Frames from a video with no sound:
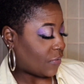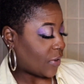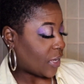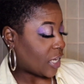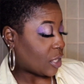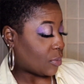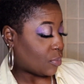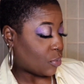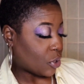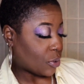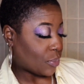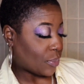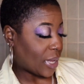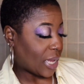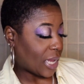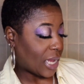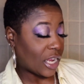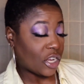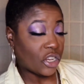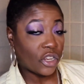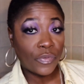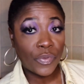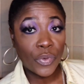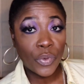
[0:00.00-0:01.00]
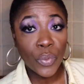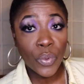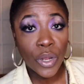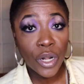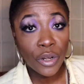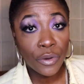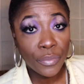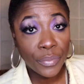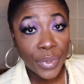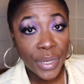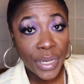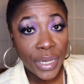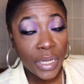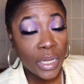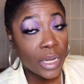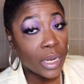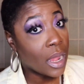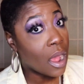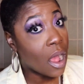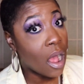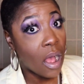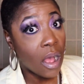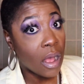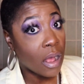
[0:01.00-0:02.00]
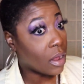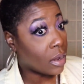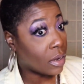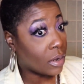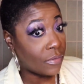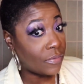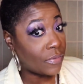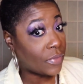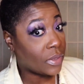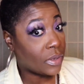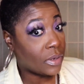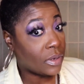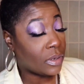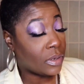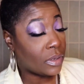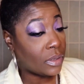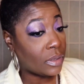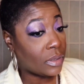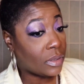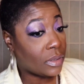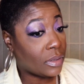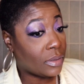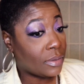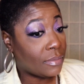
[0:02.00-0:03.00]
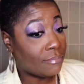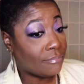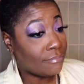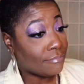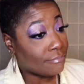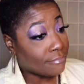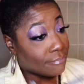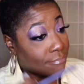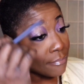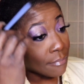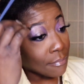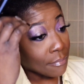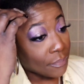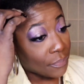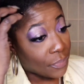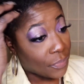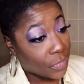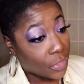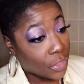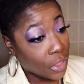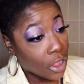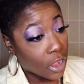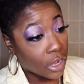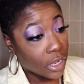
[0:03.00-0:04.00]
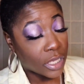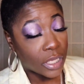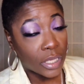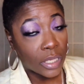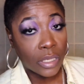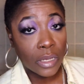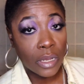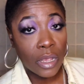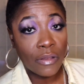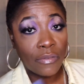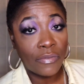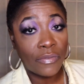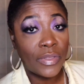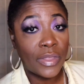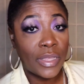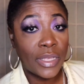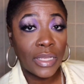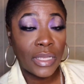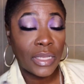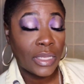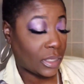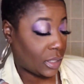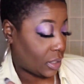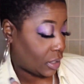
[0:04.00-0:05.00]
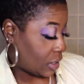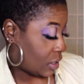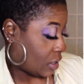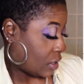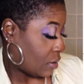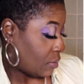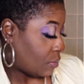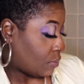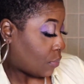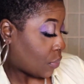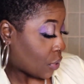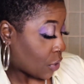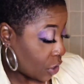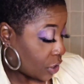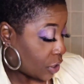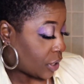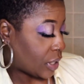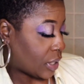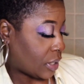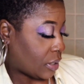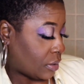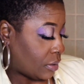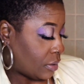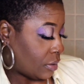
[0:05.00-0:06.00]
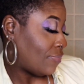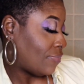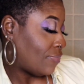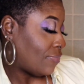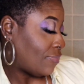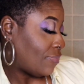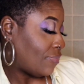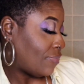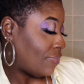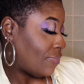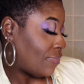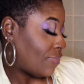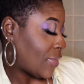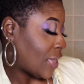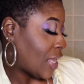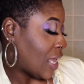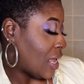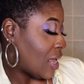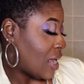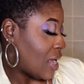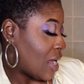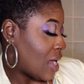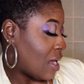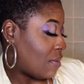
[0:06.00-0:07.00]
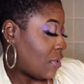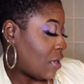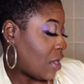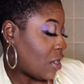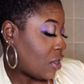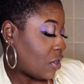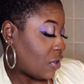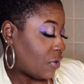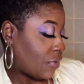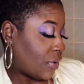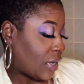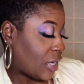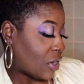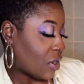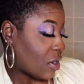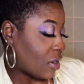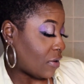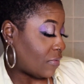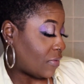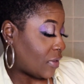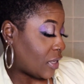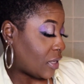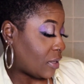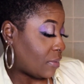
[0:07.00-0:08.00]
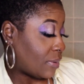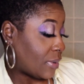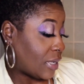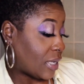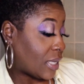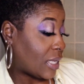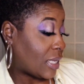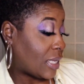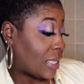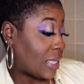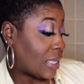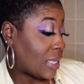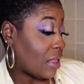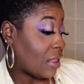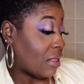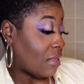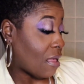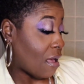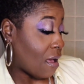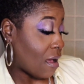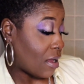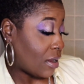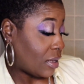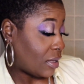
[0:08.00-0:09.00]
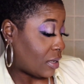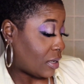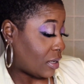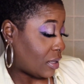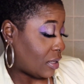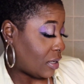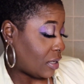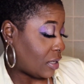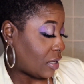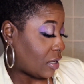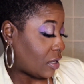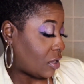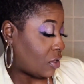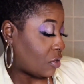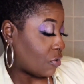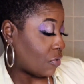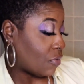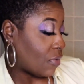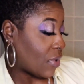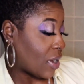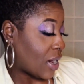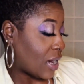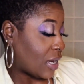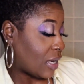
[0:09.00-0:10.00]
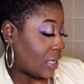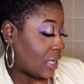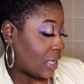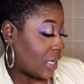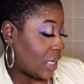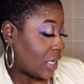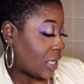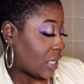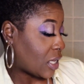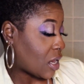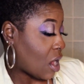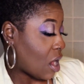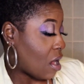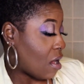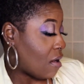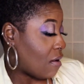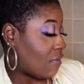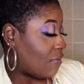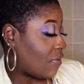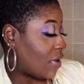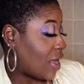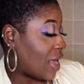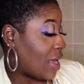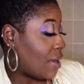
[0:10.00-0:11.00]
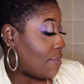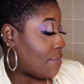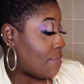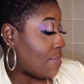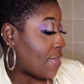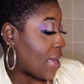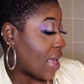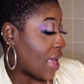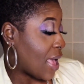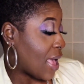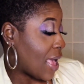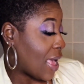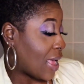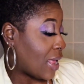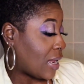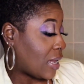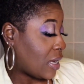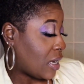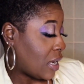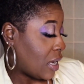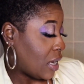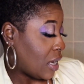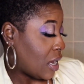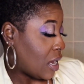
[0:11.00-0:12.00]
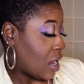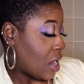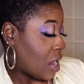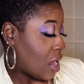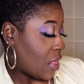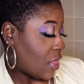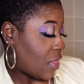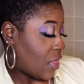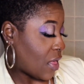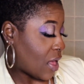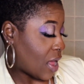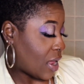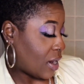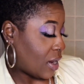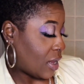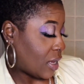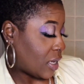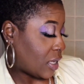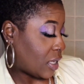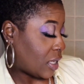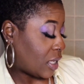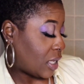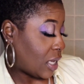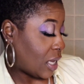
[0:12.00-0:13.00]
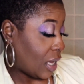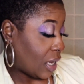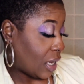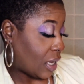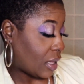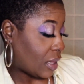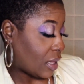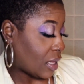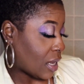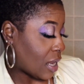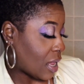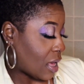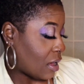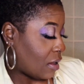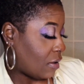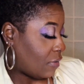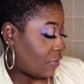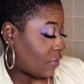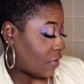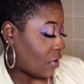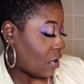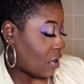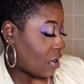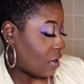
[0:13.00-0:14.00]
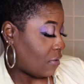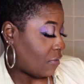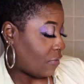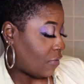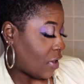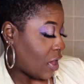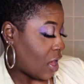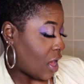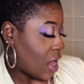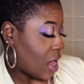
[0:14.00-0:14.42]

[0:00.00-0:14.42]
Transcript: Facebook page if you want to read all of the thoughts of this person. I'm not going to read all of this because this is a lot, and this is the rantings of a man that has taken the life of